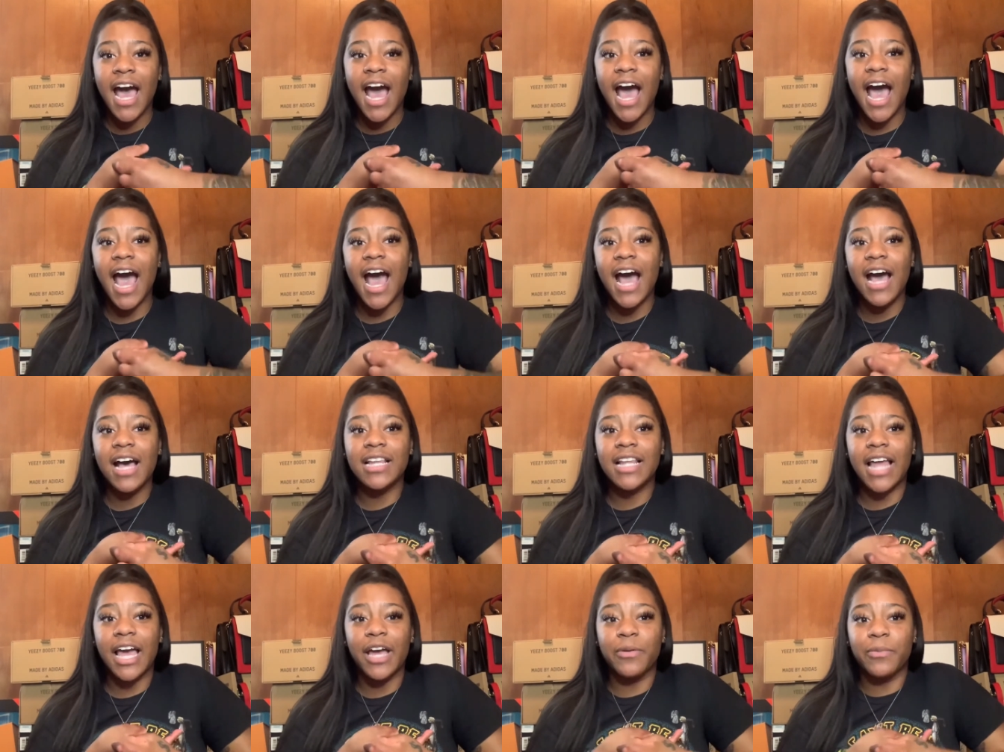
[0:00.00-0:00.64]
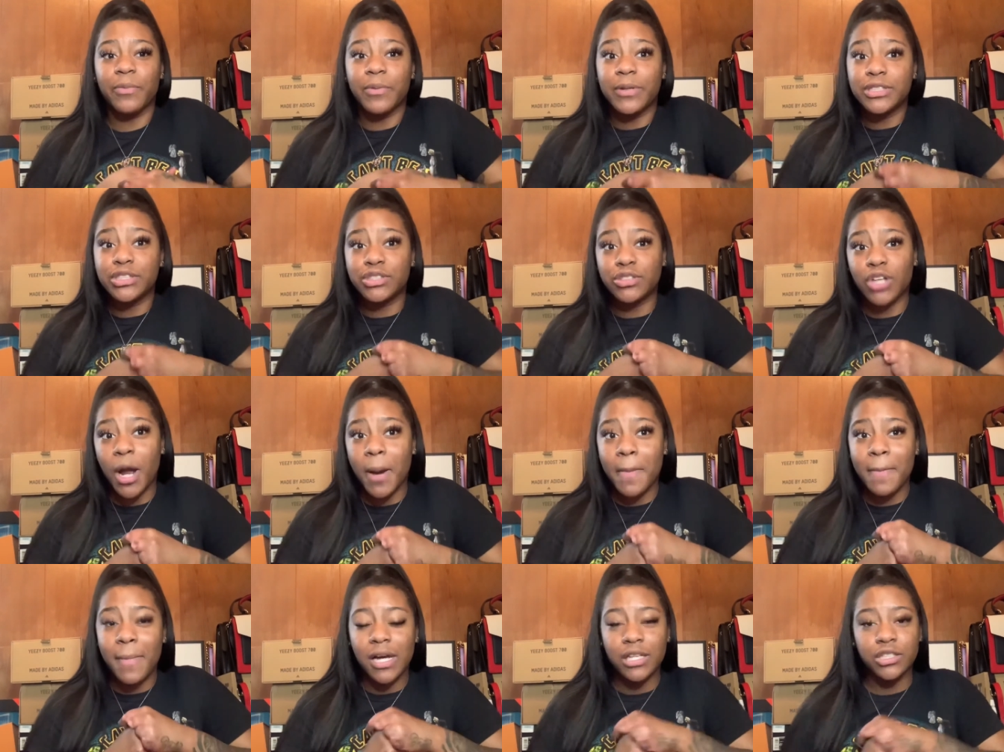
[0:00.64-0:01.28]
I like
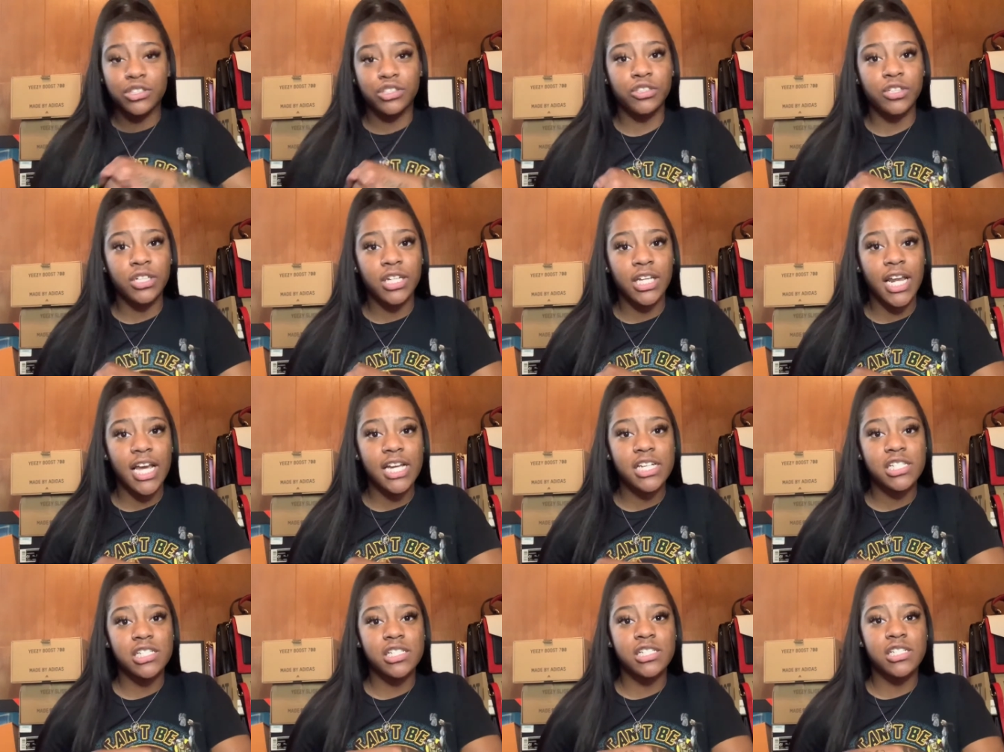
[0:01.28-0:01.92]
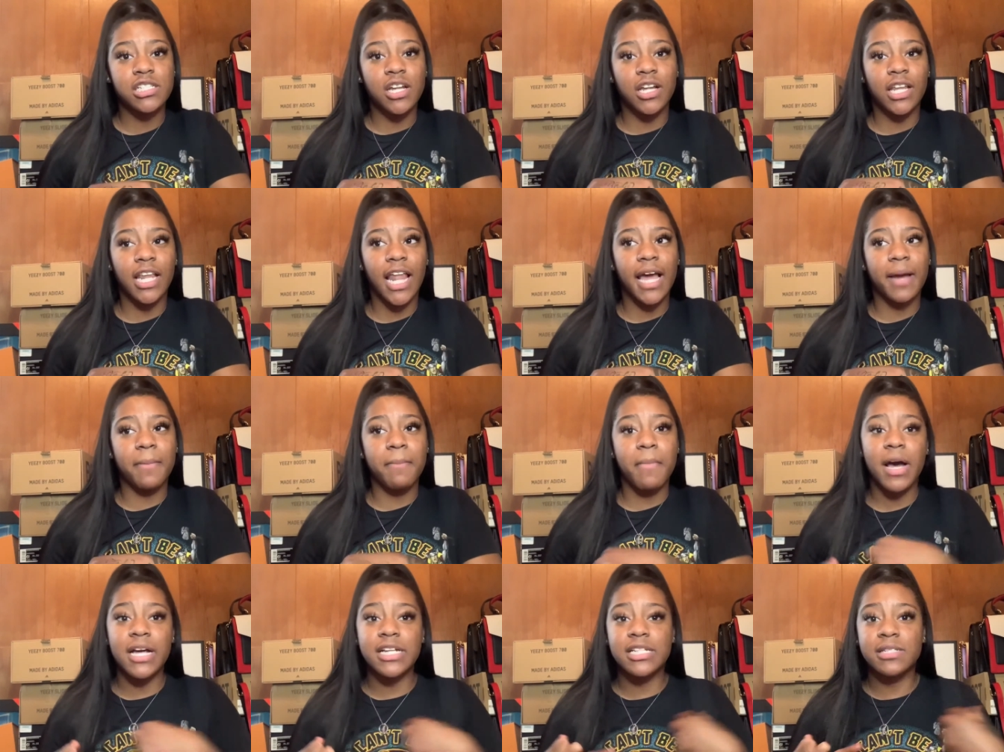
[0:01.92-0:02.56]
restart my shoe collection. So like
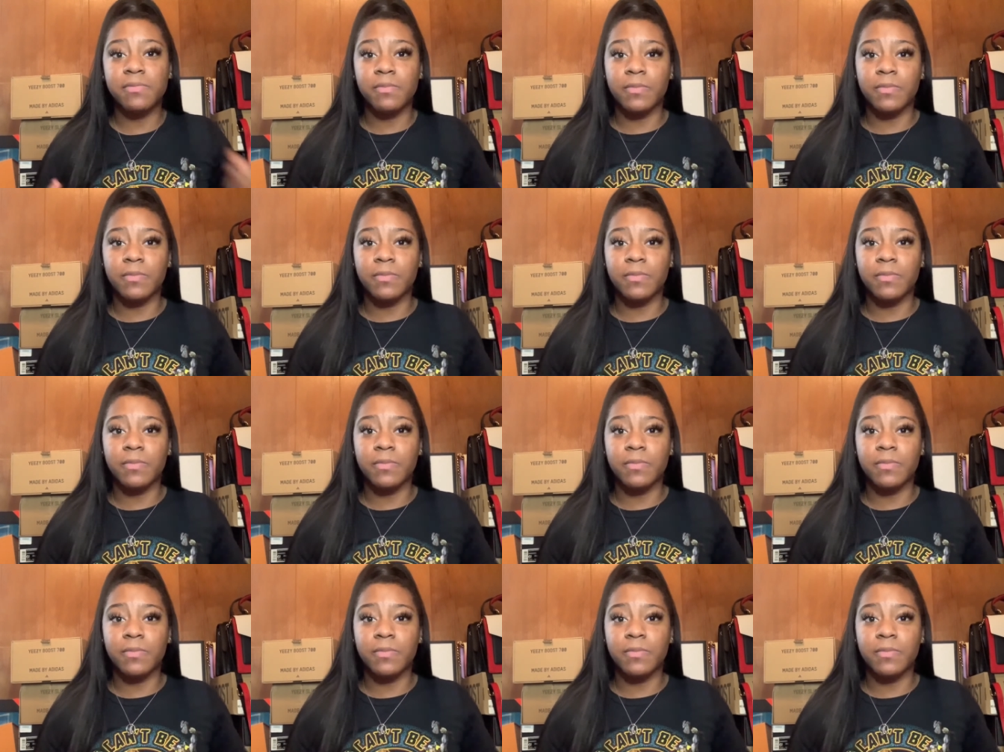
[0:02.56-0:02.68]
my